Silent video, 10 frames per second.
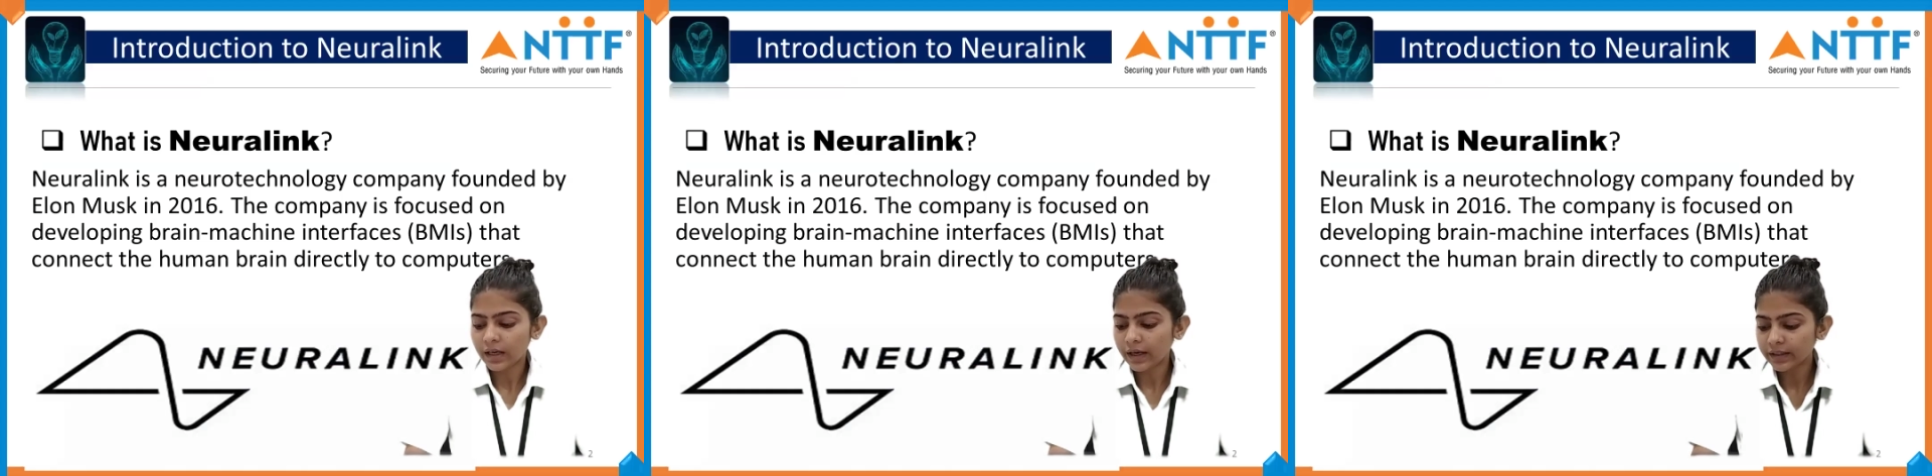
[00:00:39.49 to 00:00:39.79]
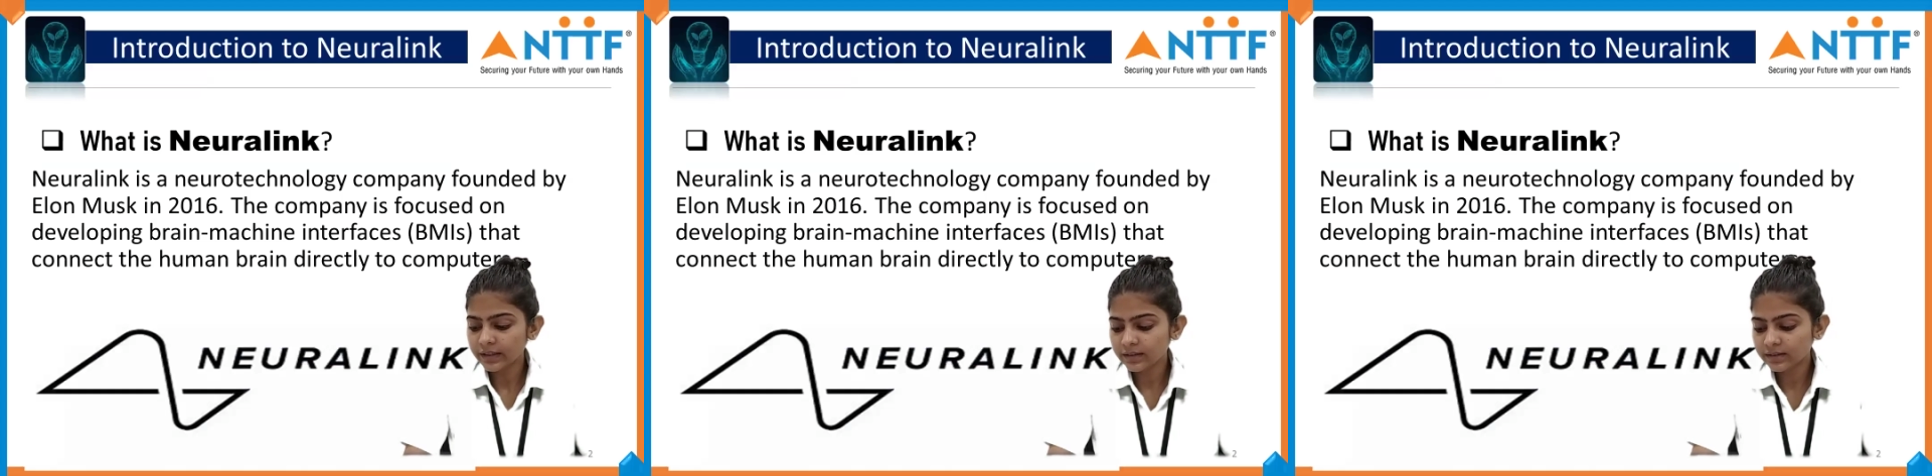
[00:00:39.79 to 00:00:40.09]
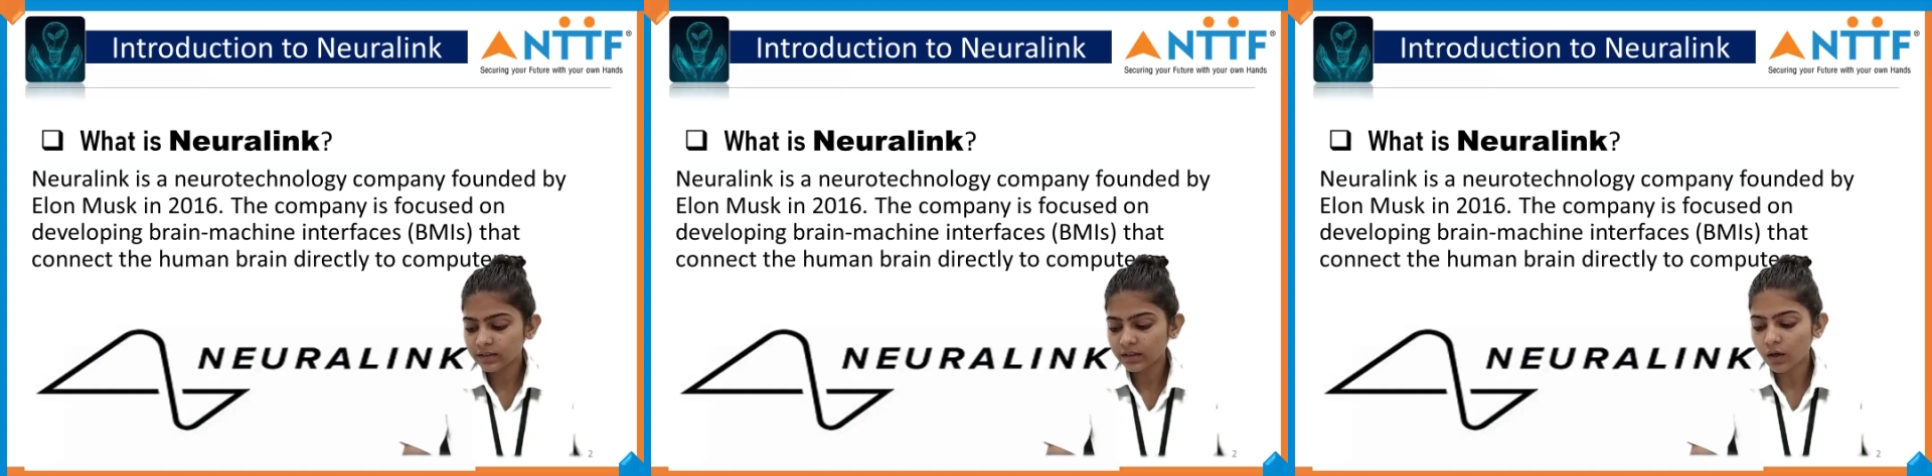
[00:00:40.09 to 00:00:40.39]
and
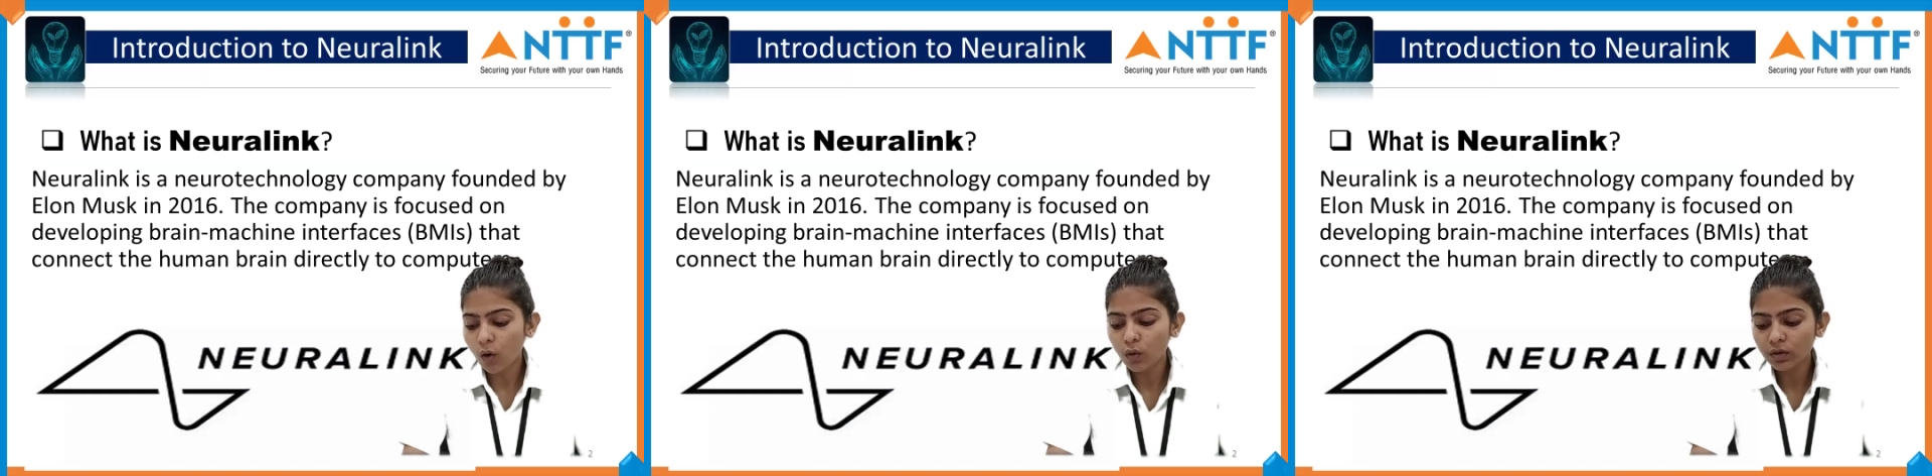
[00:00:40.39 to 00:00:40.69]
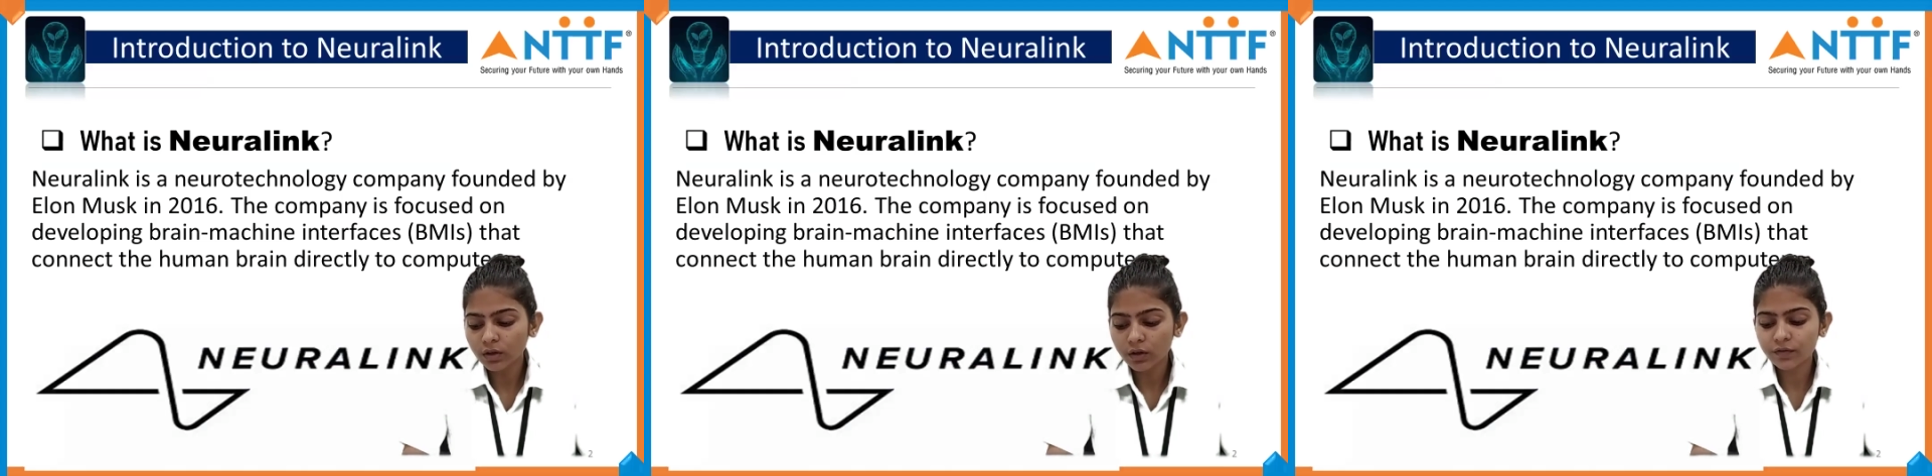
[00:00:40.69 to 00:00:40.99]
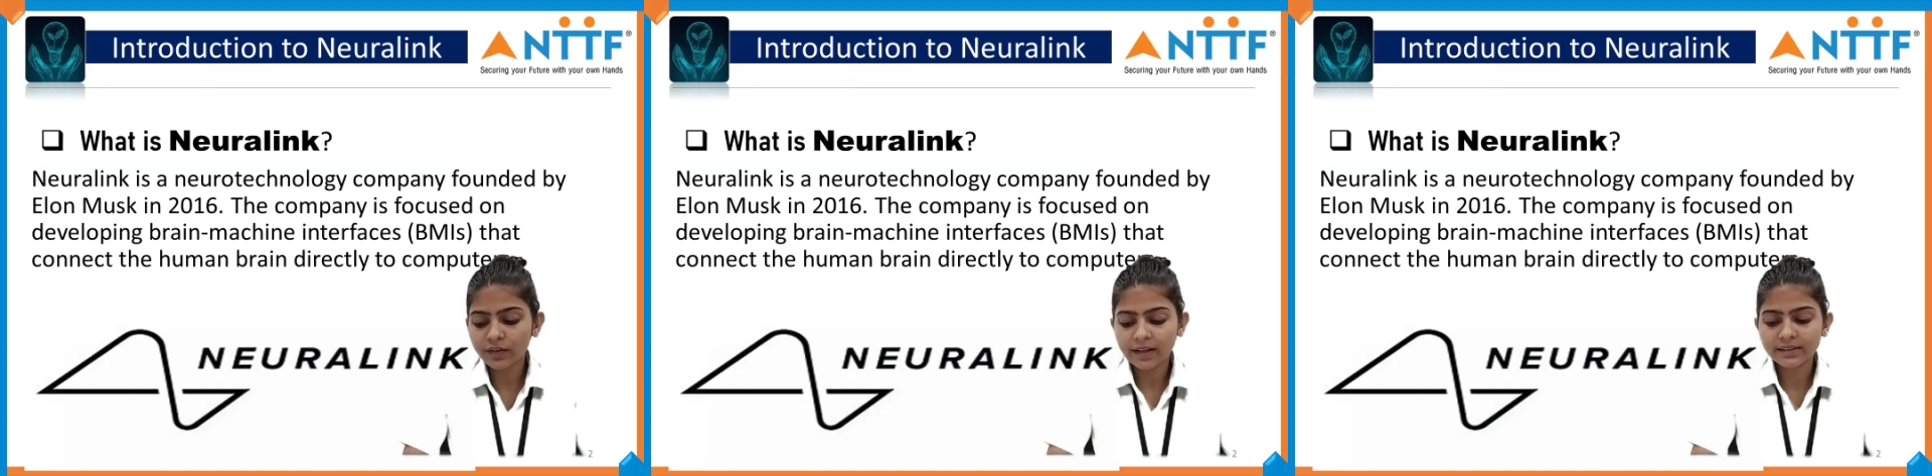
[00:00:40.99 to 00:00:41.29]
he's the owner
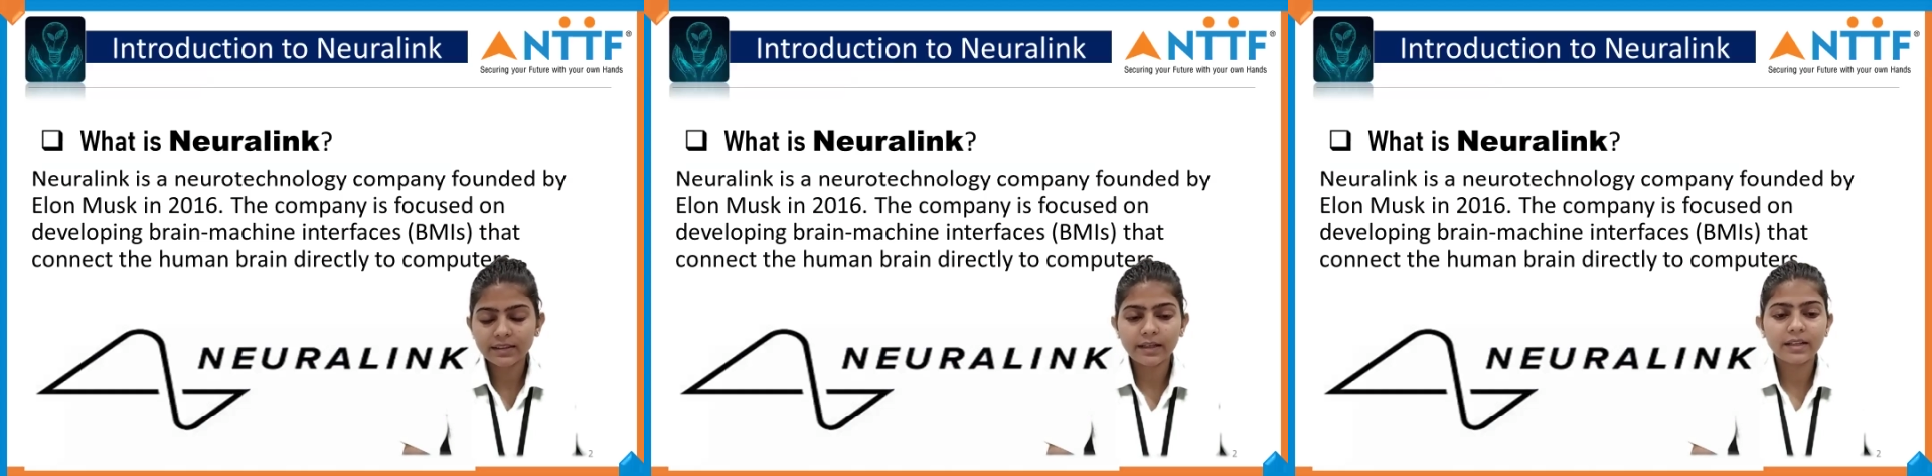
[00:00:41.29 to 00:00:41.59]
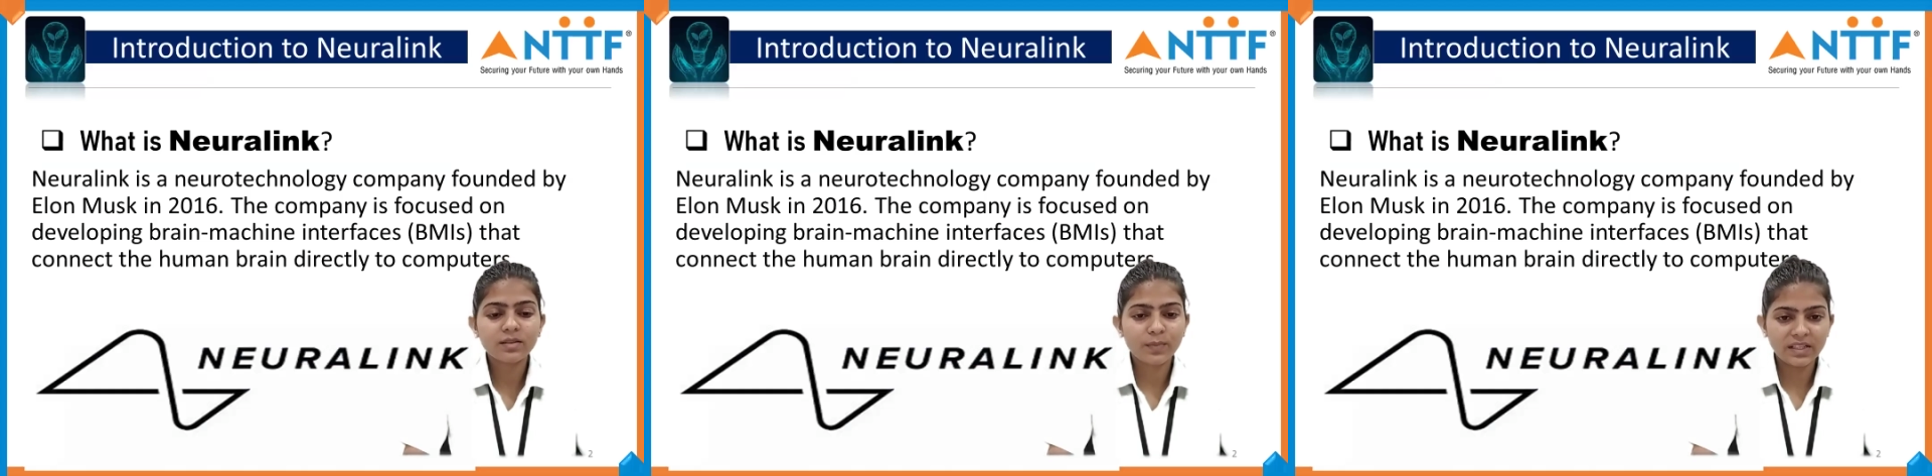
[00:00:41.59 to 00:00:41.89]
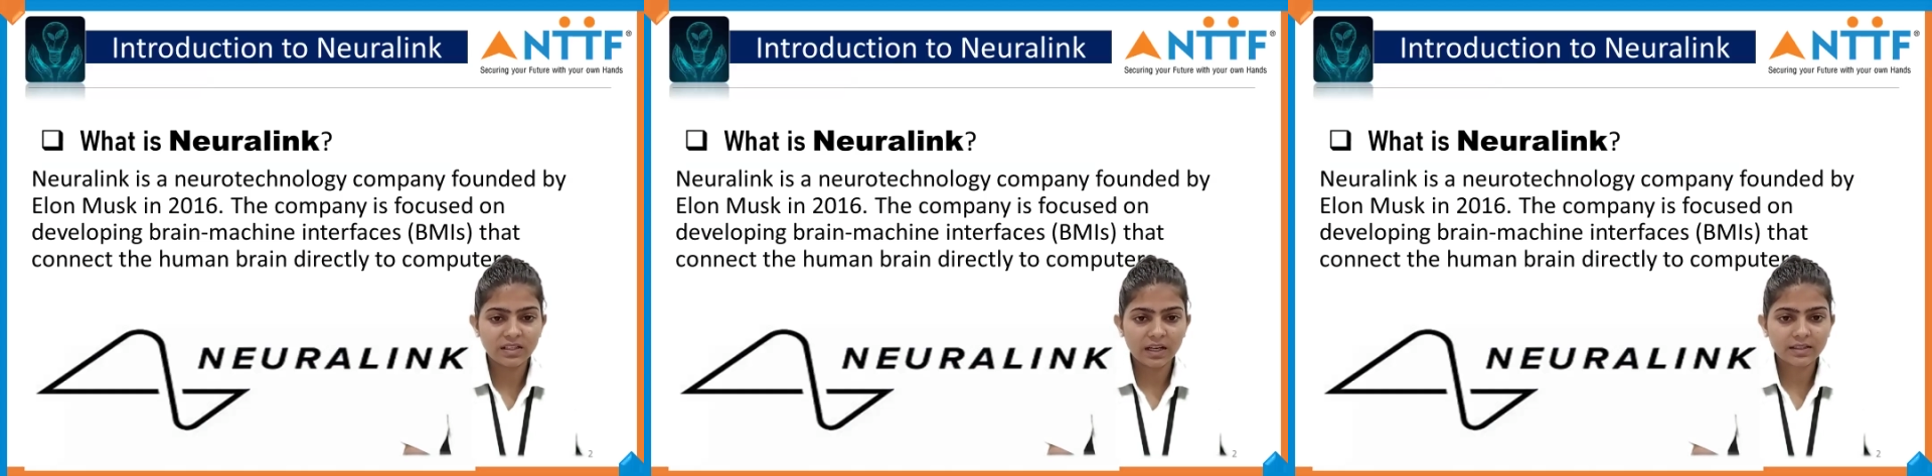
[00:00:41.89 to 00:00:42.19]
of Tesla and
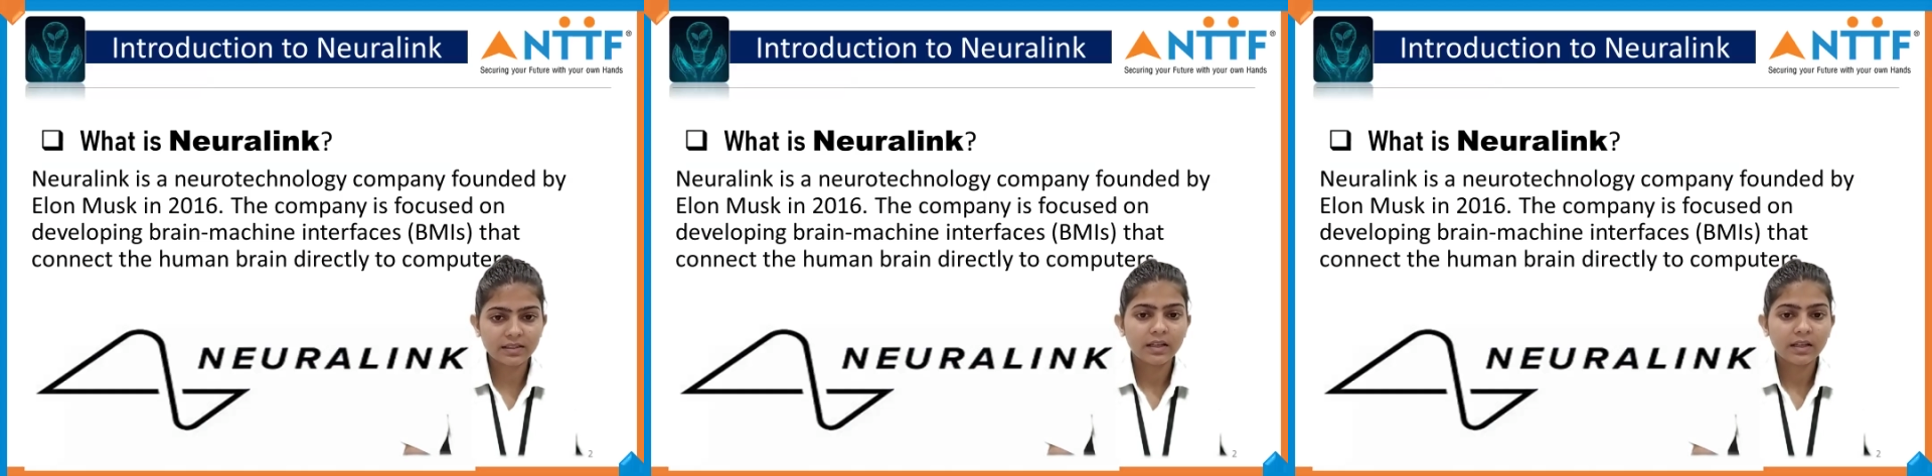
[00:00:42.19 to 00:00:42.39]
SpaceX,